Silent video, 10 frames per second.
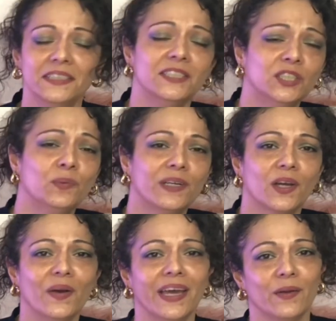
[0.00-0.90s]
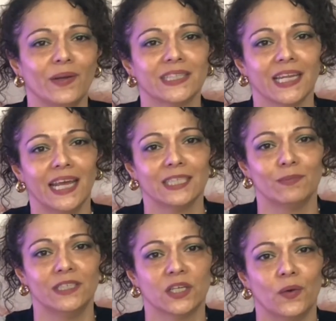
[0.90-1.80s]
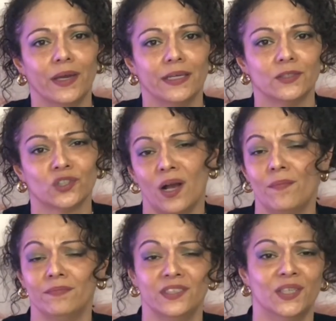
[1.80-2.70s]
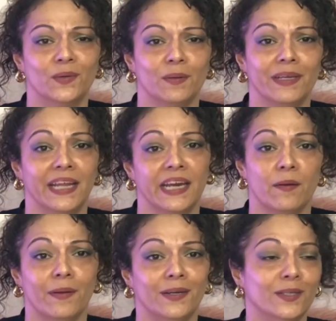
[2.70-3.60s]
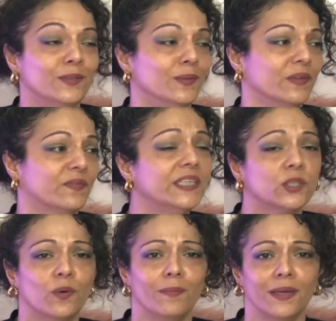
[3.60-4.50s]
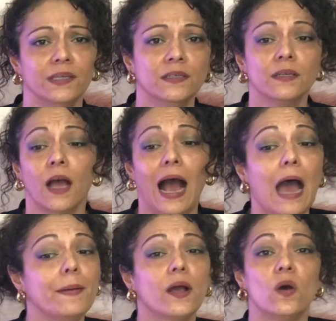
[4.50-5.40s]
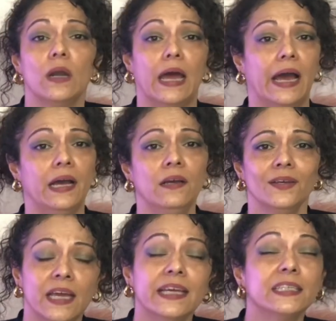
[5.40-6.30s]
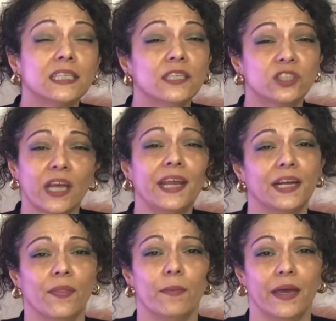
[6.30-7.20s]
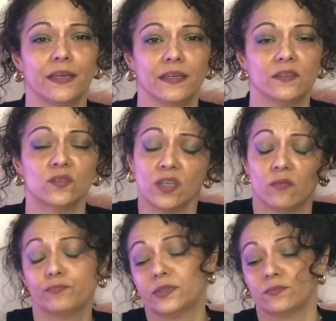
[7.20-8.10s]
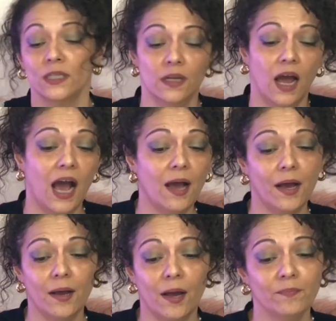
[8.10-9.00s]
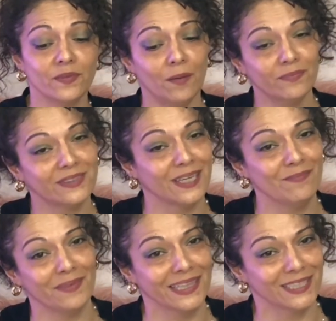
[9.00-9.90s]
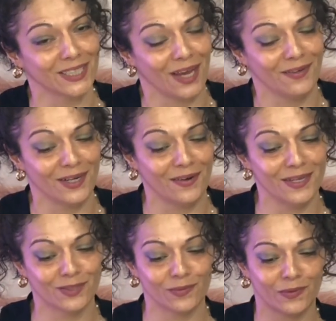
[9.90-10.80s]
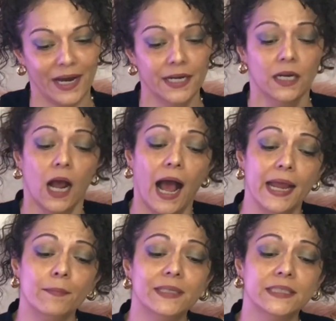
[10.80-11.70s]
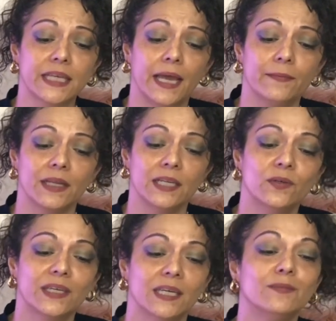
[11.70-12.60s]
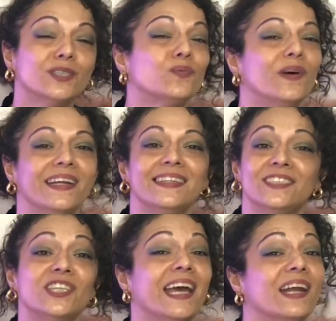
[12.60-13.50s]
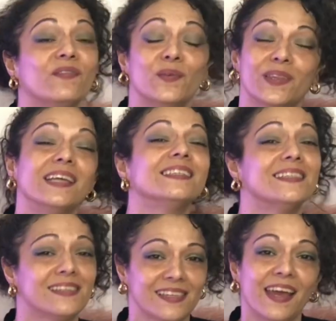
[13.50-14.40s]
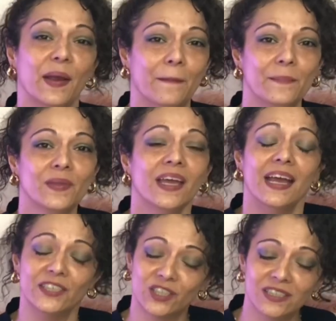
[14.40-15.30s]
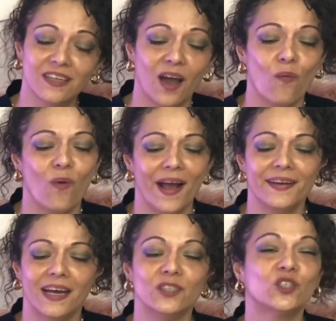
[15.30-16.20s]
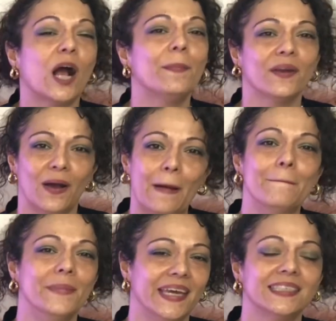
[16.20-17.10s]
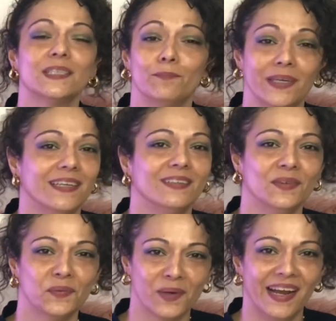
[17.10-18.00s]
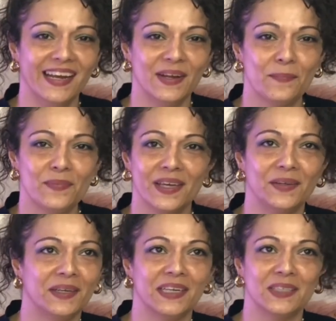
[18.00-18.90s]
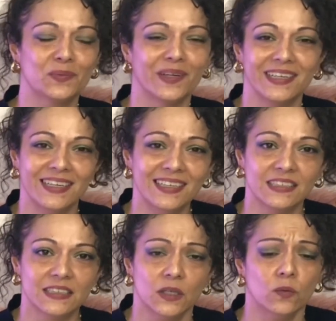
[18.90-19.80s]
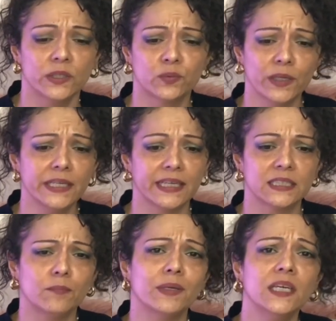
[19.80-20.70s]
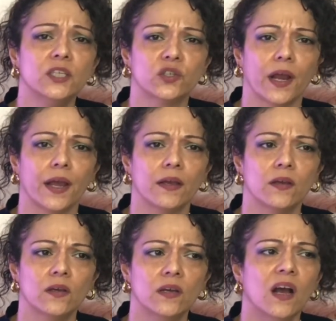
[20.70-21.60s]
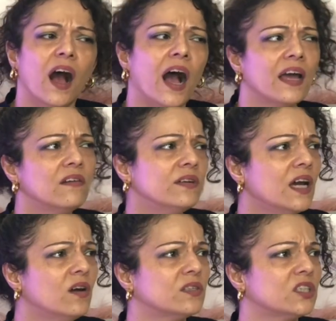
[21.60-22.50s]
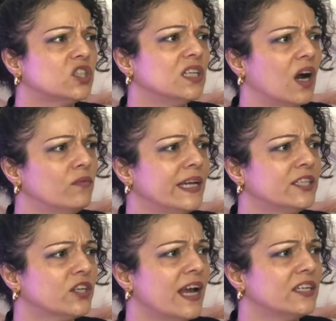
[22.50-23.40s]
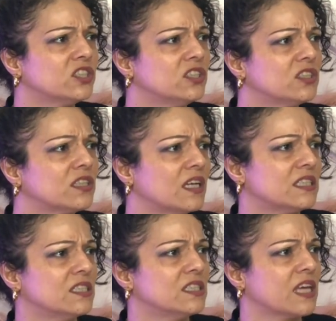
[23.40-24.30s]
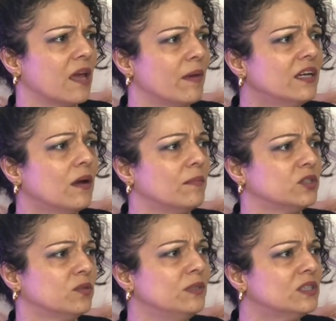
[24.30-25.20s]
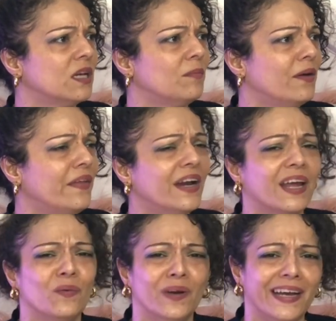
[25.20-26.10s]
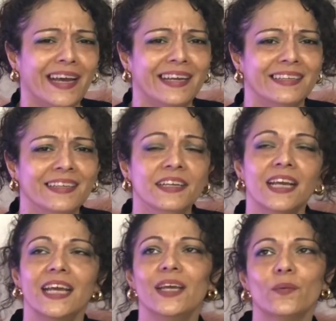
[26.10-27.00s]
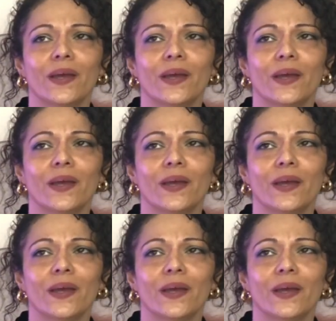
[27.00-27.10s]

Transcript: Since you want to go ahead and wait till the last minute to go ahead and drop and, you know what I mean, let everybody know you're doing a feature with me, I'm not going to lie. It gets a little shady on the back end. So, psh, I, am I'm, I'm Team Meg Stallion on this one, right? I am going to say the Lil Kim just wanted, she had a few things to say. And she thought, why not drop it on Meg's beat, right? it, it is what it is. Which really, that's a Biggie track. I don't know. Does she own that track? And she just thought since this came out, I'm gonna do me something on there. Like what? Either